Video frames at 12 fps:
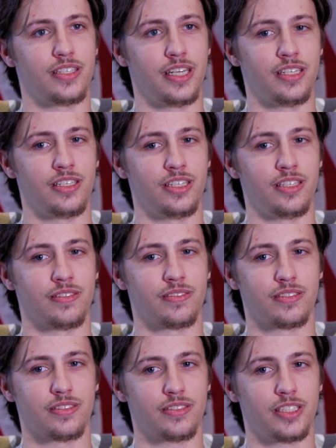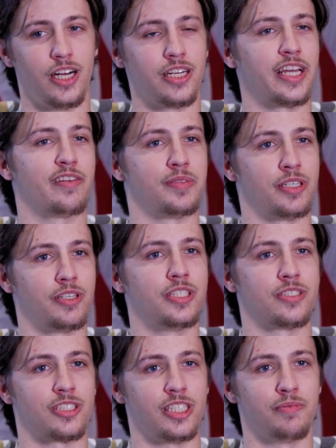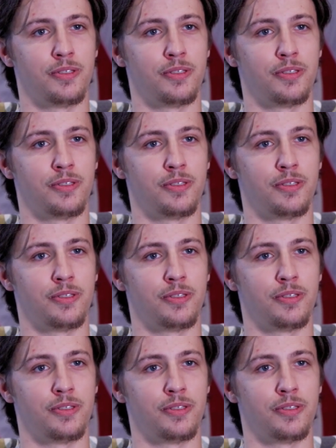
and God gave me a reason to